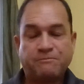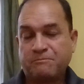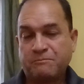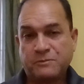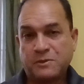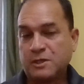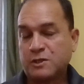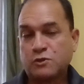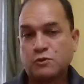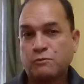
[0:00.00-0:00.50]

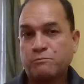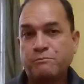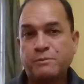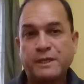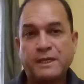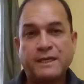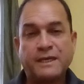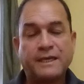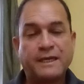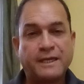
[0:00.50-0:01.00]
This could
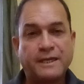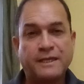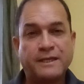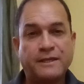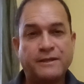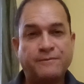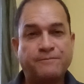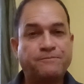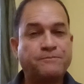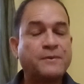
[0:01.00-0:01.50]
be
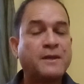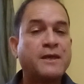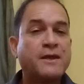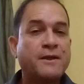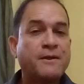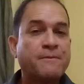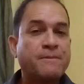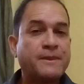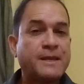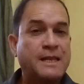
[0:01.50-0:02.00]
in
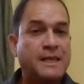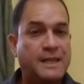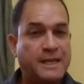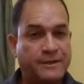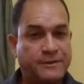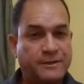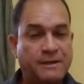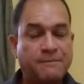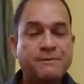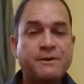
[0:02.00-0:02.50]

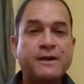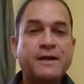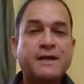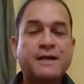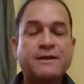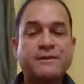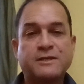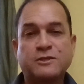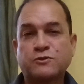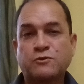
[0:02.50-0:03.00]
Latin
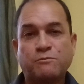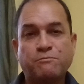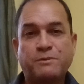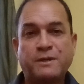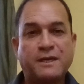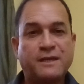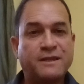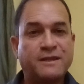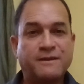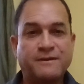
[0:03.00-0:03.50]
America. This could
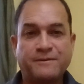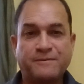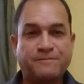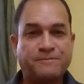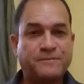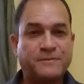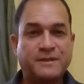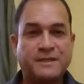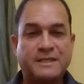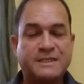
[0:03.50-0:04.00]
be
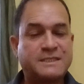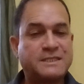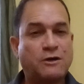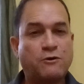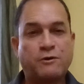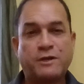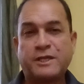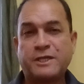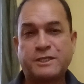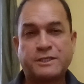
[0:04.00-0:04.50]
in
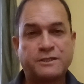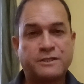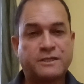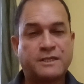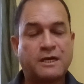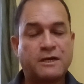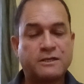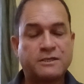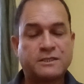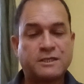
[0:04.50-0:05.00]

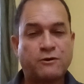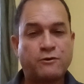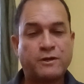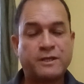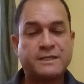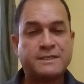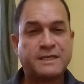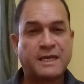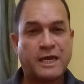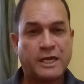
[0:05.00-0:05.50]

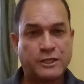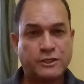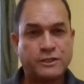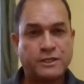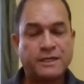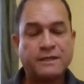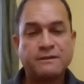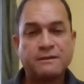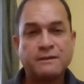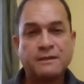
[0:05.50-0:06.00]
Southeast
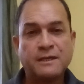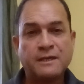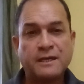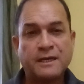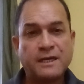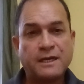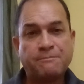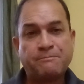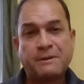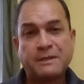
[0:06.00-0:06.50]
Asia,
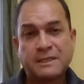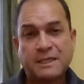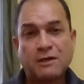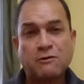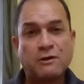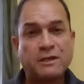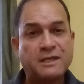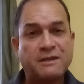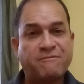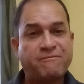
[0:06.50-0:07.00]

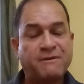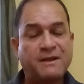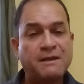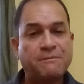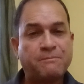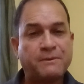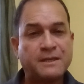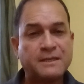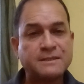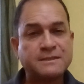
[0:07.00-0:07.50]
particularly the
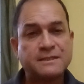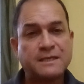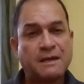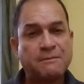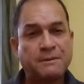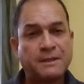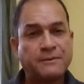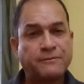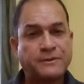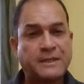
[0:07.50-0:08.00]
Philippines. I
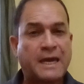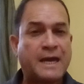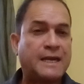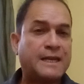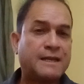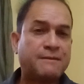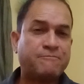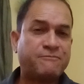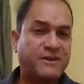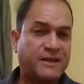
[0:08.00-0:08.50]
mean,
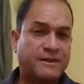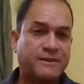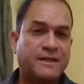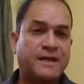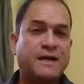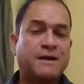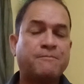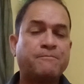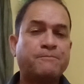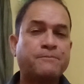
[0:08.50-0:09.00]
Thailand,
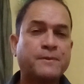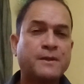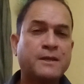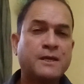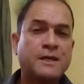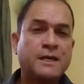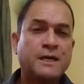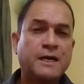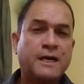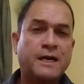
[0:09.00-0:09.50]
Vietnam,
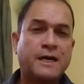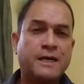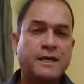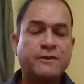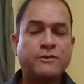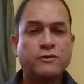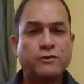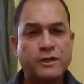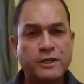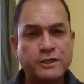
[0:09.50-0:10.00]

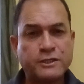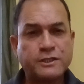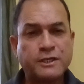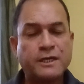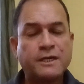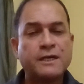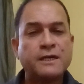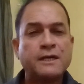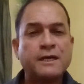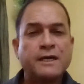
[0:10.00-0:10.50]

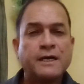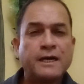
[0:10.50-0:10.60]
Indonesia.